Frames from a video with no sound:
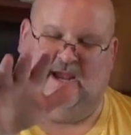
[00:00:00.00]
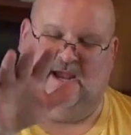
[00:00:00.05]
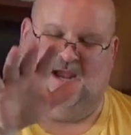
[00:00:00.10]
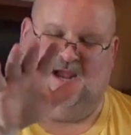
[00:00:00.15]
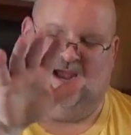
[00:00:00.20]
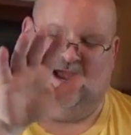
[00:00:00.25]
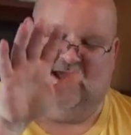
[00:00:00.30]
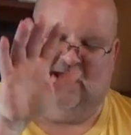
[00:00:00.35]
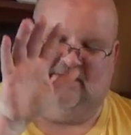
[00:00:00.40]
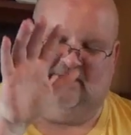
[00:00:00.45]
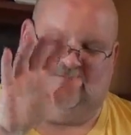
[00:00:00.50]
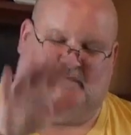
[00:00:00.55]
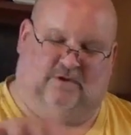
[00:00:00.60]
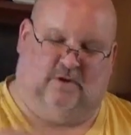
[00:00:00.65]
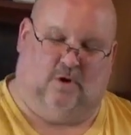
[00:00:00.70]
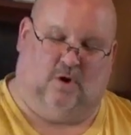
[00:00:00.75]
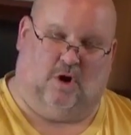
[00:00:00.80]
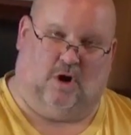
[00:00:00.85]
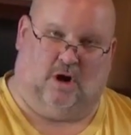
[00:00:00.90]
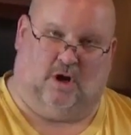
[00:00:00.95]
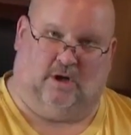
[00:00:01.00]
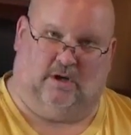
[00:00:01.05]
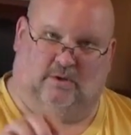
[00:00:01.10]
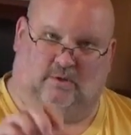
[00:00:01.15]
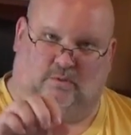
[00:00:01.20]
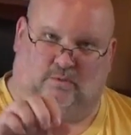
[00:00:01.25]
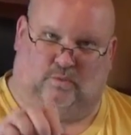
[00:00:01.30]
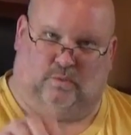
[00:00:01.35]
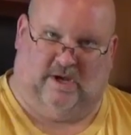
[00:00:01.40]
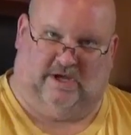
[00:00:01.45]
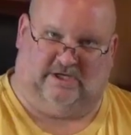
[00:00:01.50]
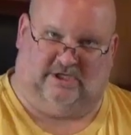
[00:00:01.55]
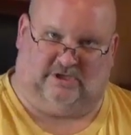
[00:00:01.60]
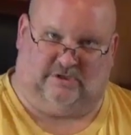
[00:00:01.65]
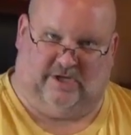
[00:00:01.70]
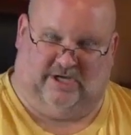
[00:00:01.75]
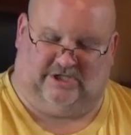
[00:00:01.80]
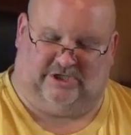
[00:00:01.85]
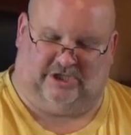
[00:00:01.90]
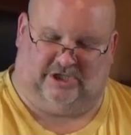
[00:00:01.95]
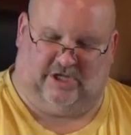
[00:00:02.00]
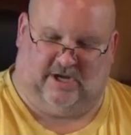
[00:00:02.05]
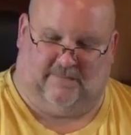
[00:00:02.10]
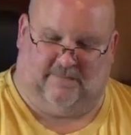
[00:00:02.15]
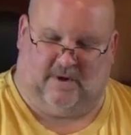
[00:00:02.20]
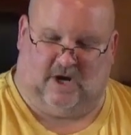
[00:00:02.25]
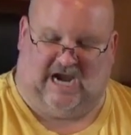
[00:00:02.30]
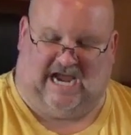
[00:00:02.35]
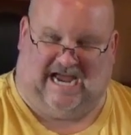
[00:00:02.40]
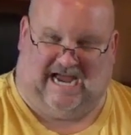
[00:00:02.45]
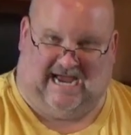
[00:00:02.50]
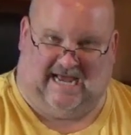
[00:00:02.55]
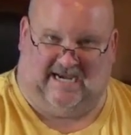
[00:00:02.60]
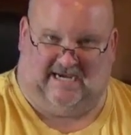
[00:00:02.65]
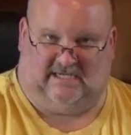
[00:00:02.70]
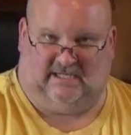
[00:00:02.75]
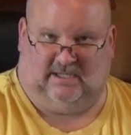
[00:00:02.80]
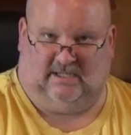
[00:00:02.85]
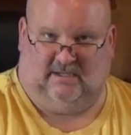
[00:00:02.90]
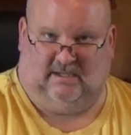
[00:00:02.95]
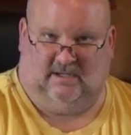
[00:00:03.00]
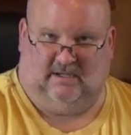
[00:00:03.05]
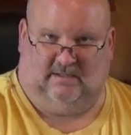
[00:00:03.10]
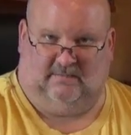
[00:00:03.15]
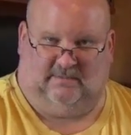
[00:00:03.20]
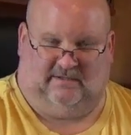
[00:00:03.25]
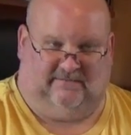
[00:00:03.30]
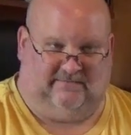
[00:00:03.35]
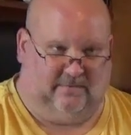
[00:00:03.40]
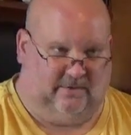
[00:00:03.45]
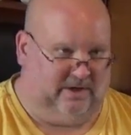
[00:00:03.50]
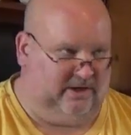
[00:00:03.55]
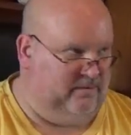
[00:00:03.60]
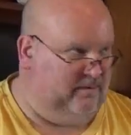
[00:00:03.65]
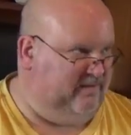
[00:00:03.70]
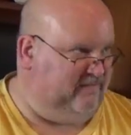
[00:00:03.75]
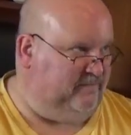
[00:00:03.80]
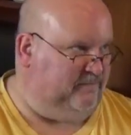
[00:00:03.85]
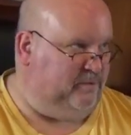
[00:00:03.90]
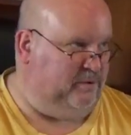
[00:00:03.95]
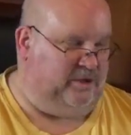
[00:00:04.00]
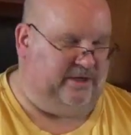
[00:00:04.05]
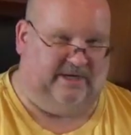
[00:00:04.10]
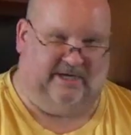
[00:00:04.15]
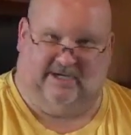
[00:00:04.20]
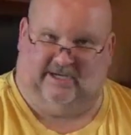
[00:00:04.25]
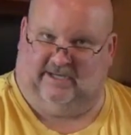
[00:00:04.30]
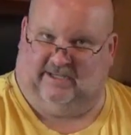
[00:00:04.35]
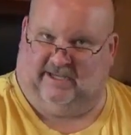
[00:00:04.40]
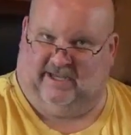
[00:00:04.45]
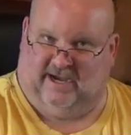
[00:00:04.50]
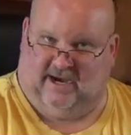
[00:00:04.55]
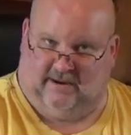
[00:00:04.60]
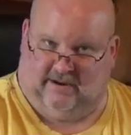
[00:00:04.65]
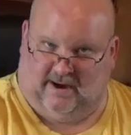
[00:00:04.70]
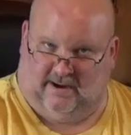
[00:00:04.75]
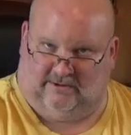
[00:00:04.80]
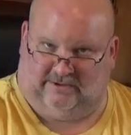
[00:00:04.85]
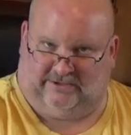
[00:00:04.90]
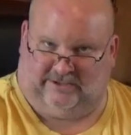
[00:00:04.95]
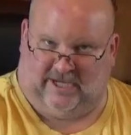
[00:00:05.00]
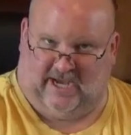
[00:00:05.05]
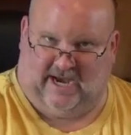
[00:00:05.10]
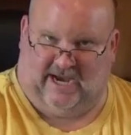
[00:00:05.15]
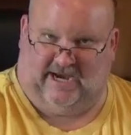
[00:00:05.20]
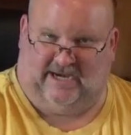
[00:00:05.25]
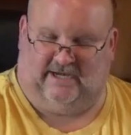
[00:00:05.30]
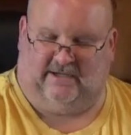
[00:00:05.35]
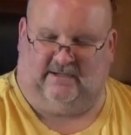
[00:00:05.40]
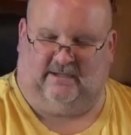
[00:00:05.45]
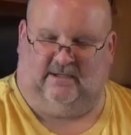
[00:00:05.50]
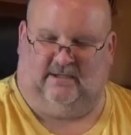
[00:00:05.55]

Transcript: have your registration number on it before you ever put it into the air outside.